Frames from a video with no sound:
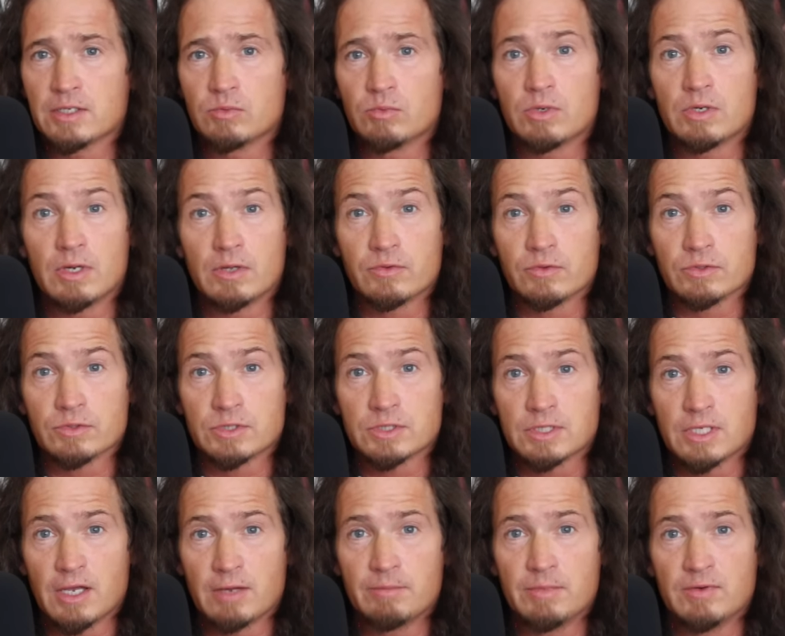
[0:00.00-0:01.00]
to what
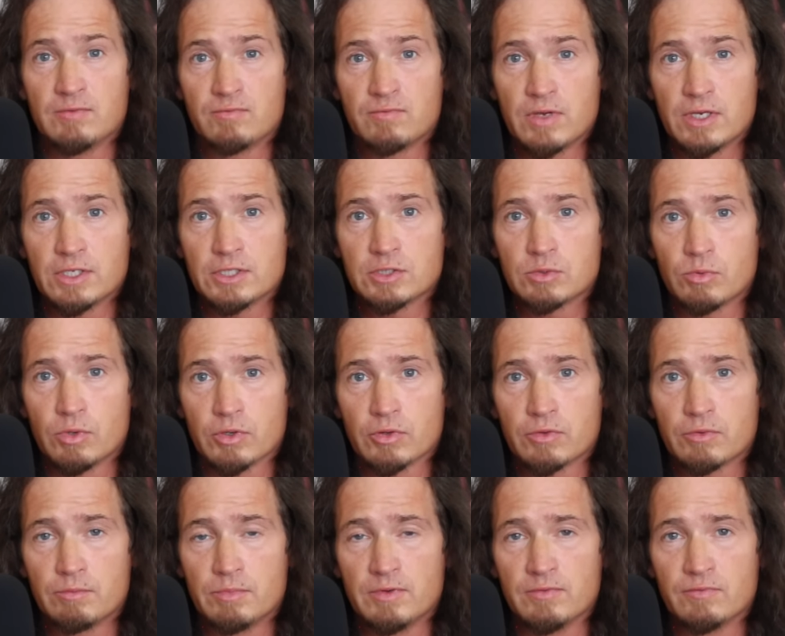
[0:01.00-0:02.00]
others have been faced
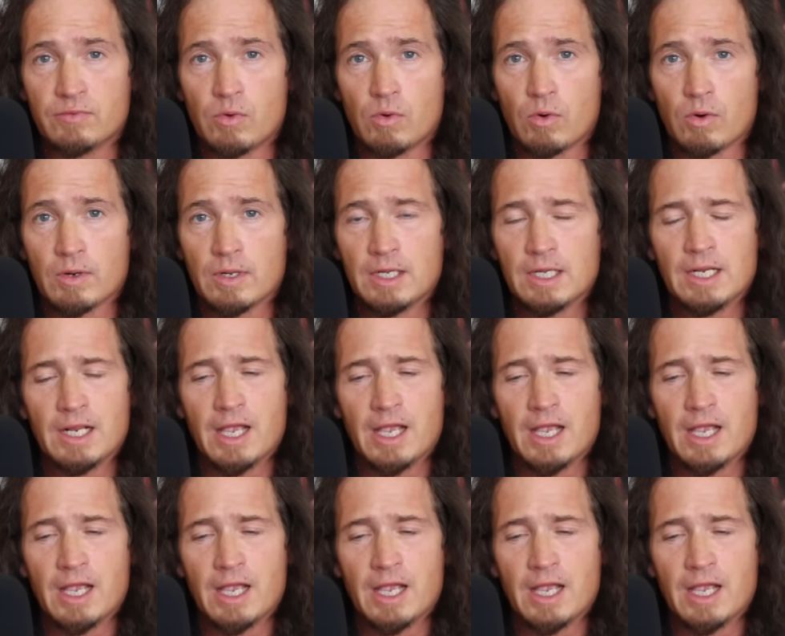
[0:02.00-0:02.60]
with before.